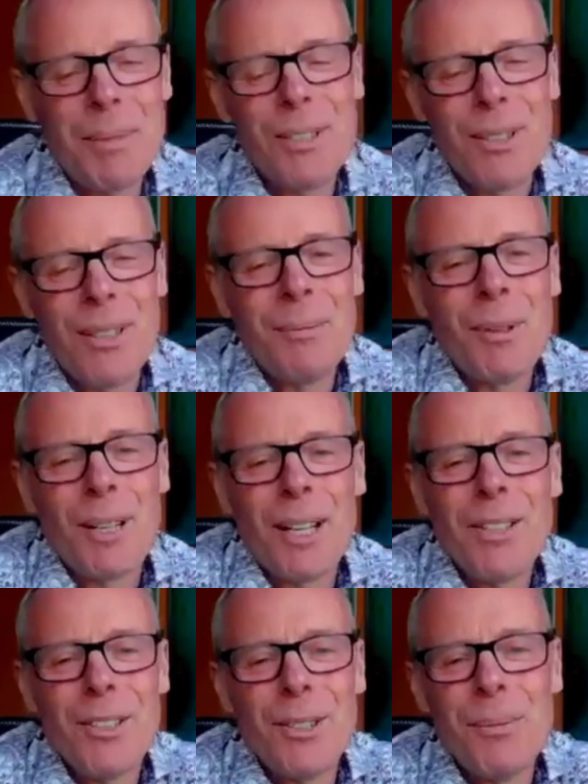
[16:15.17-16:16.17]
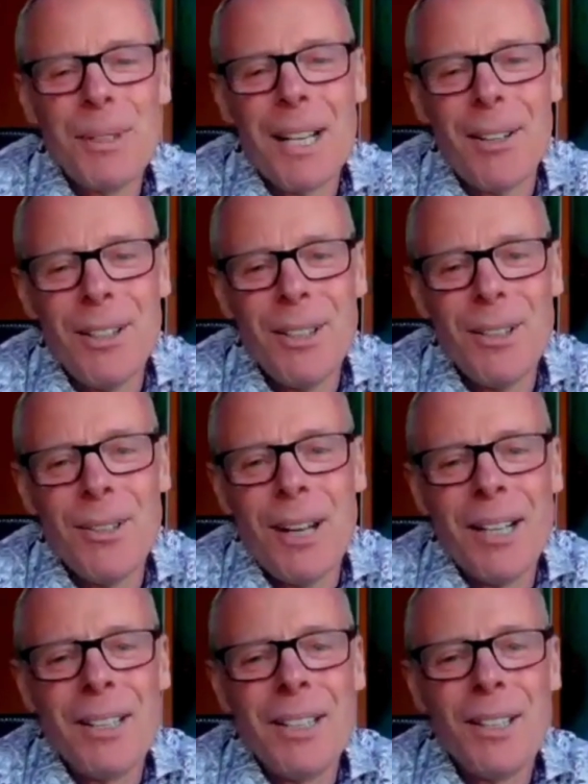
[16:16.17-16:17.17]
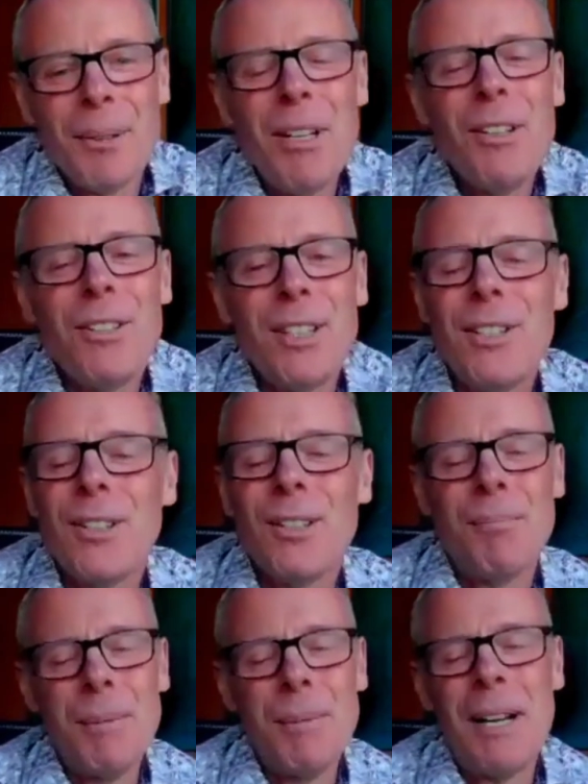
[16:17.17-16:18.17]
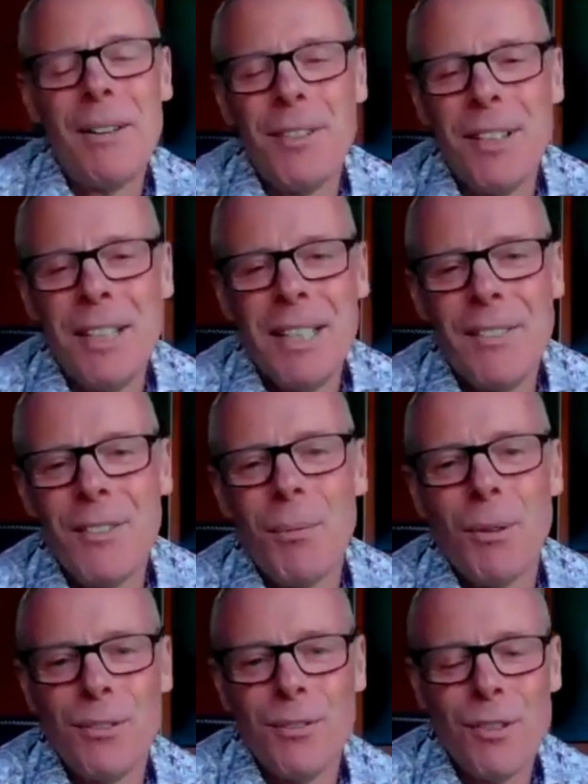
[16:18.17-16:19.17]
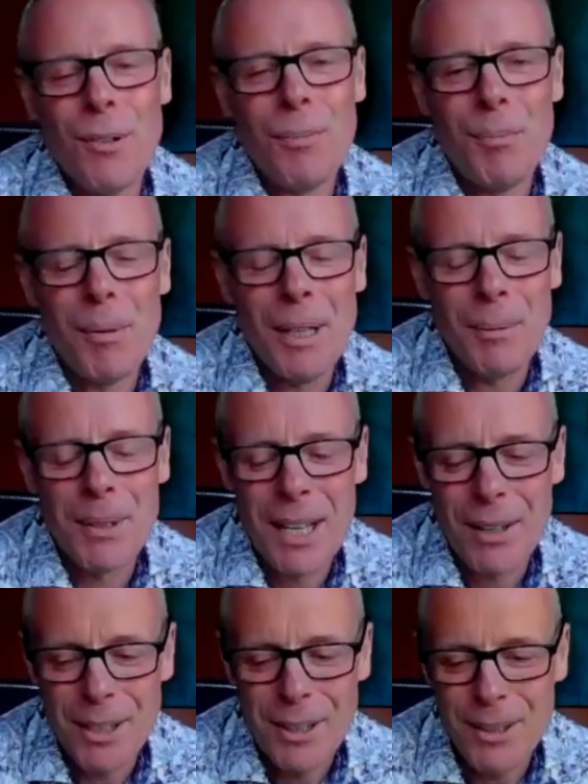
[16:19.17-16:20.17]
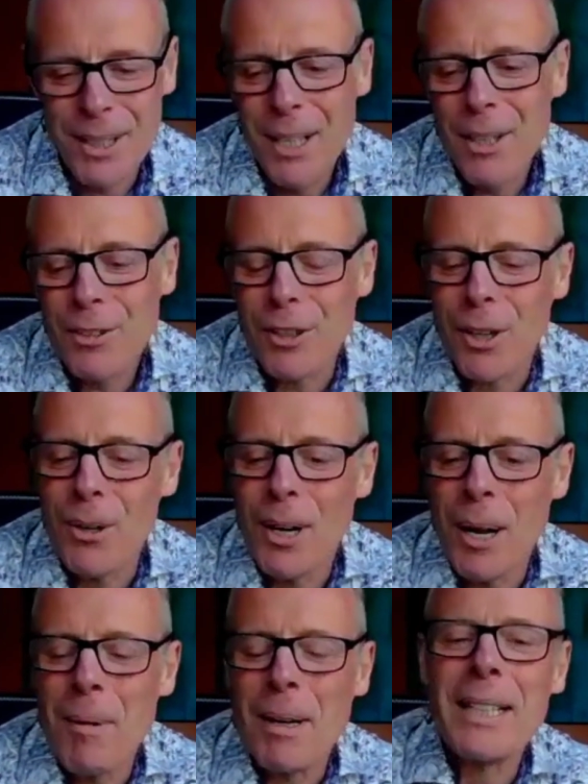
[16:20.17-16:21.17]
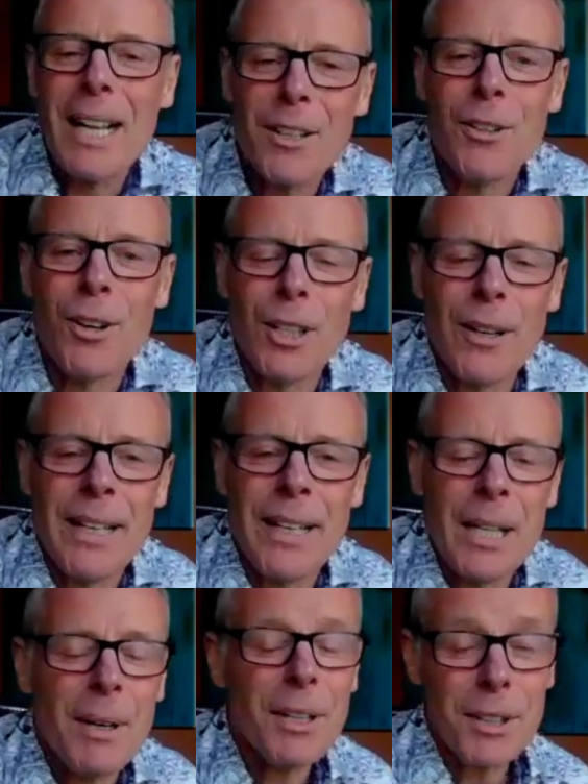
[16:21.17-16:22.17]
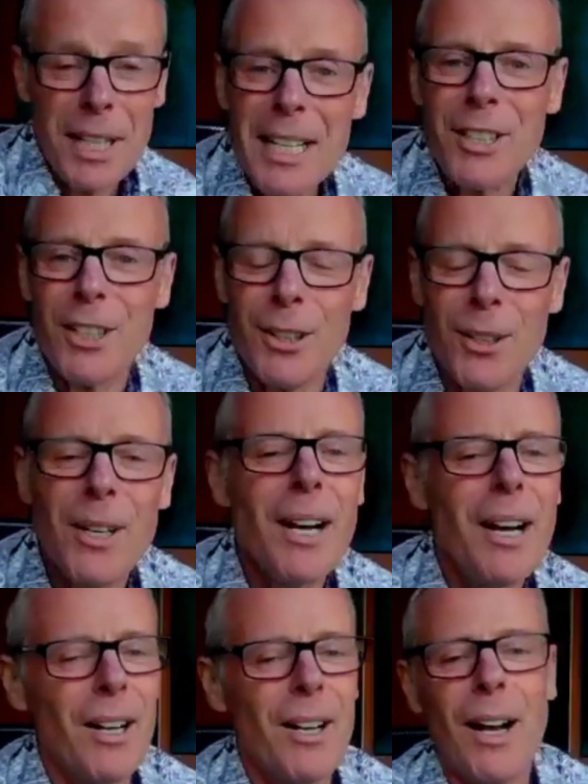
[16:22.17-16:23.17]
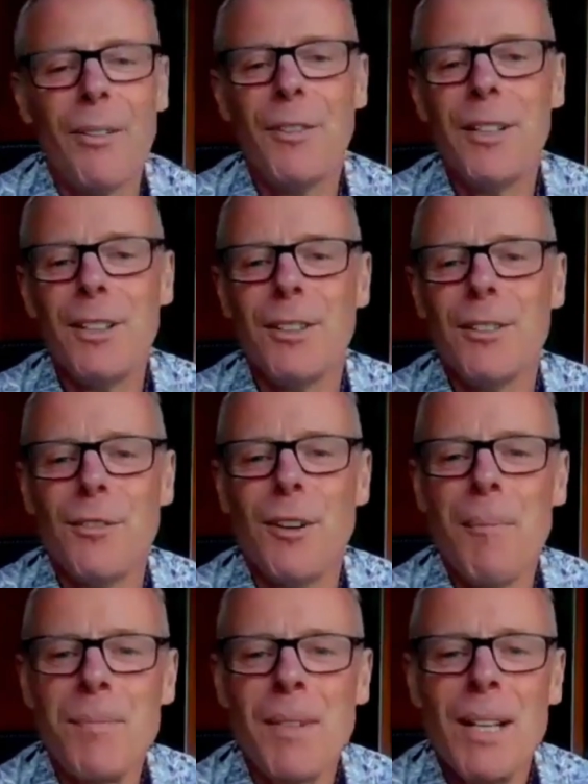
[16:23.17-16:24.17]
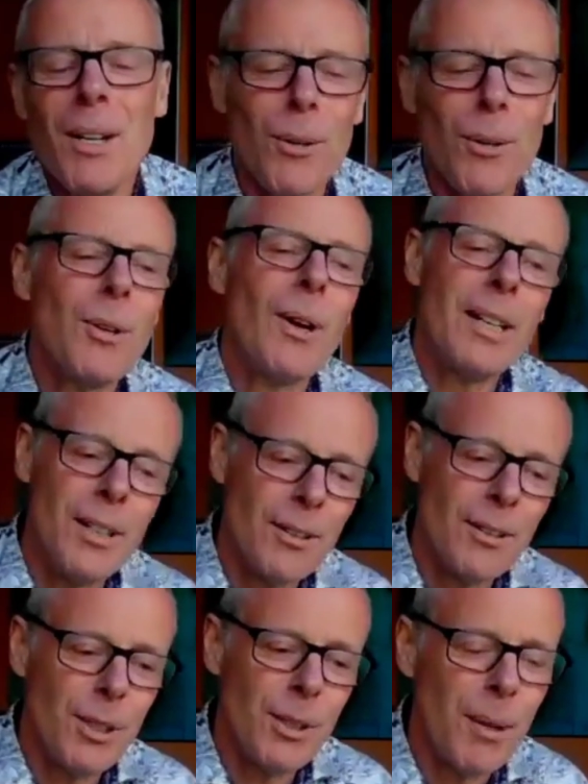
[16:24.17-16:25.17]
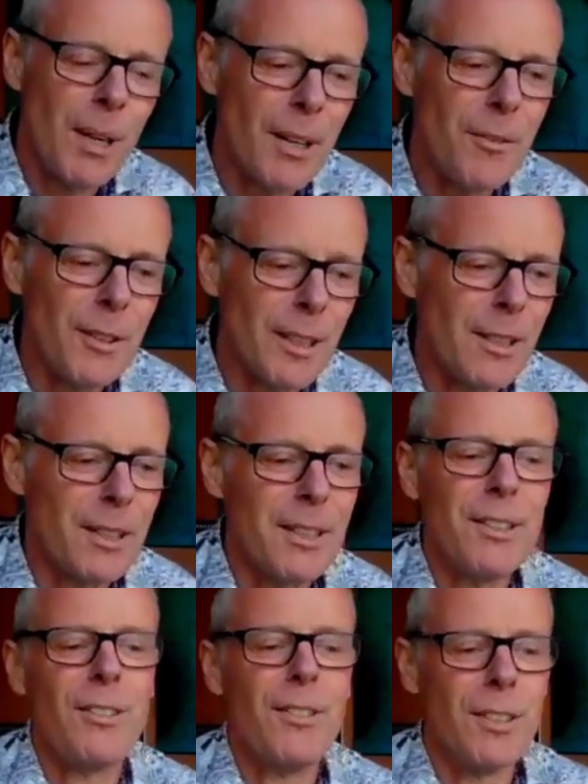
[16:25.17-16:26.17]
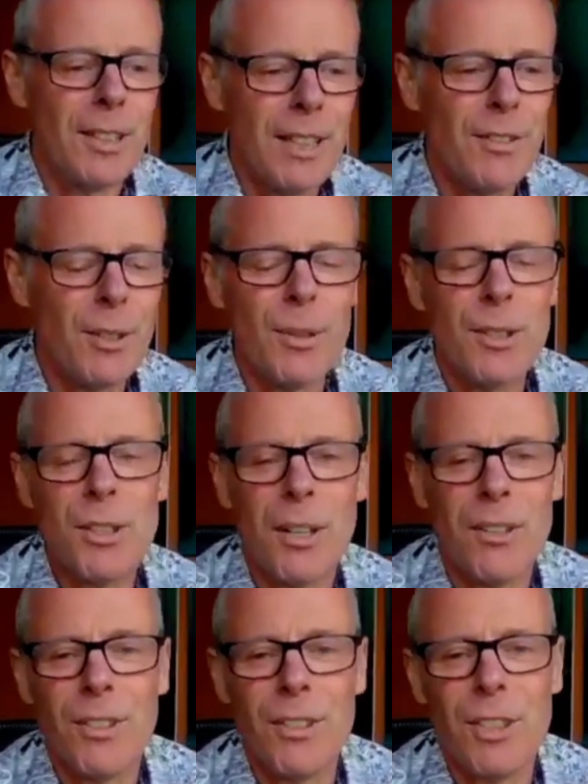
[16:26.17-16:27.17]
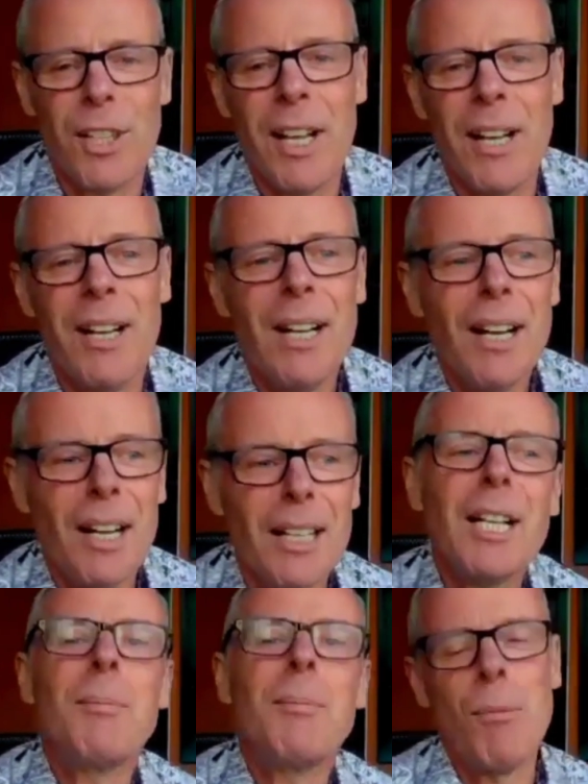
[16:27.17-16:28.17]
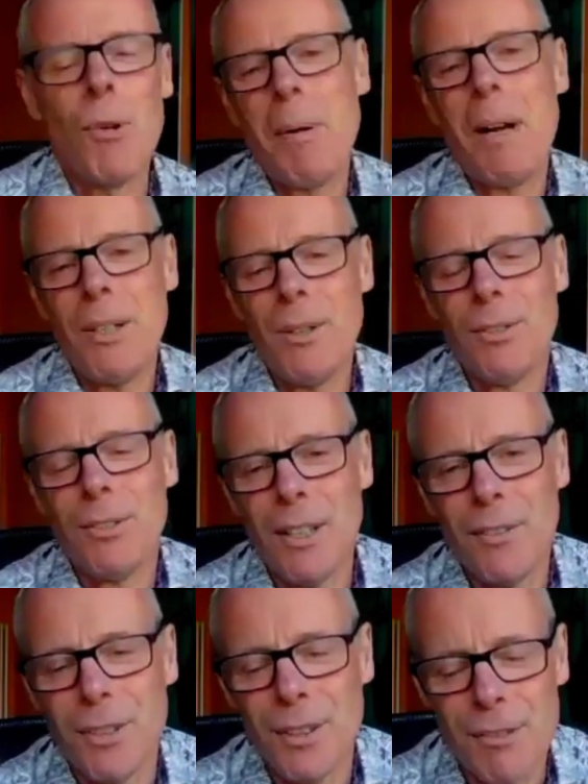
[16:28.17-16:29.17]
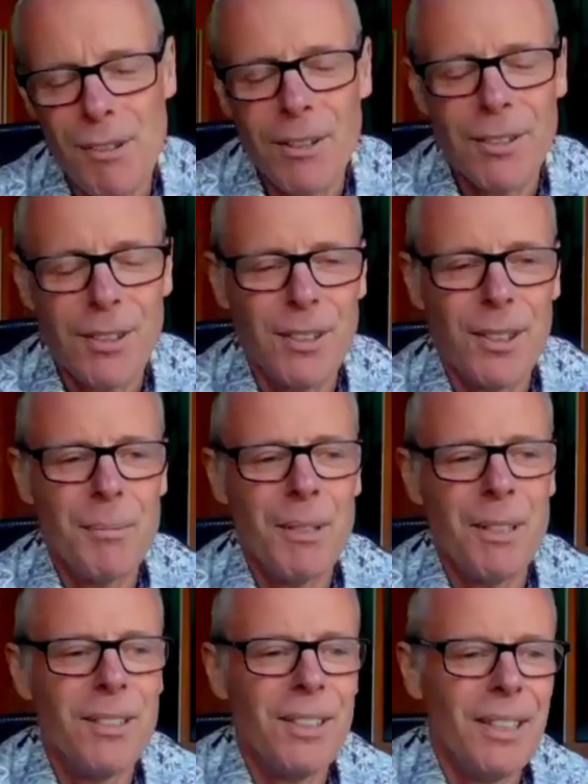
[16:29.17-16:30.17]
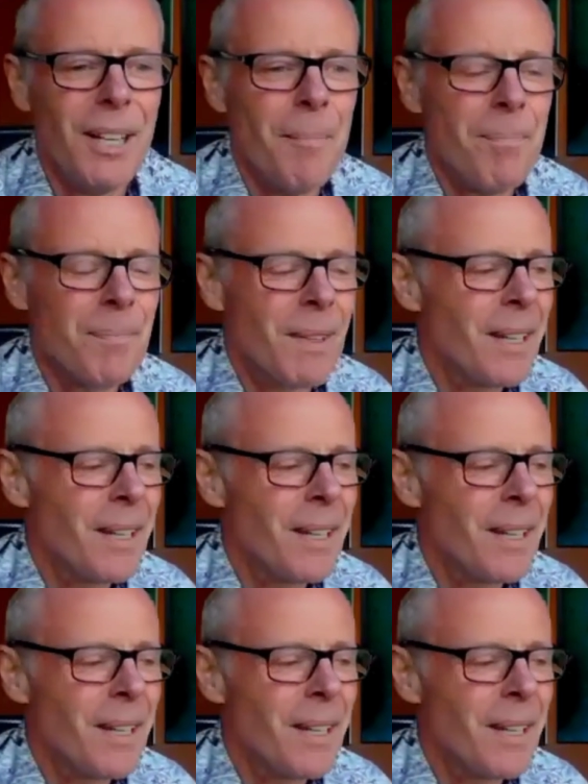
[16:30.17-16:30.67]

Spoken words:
be doing what I do without you, and the community couldn't be benefiting if it wasn't for being without you. So I'm glad you're not going anywhere. Thank you. I feel as if, although I know you well, I feel this has given you a chance to share a little bit more about yourself to the rest of the community. You're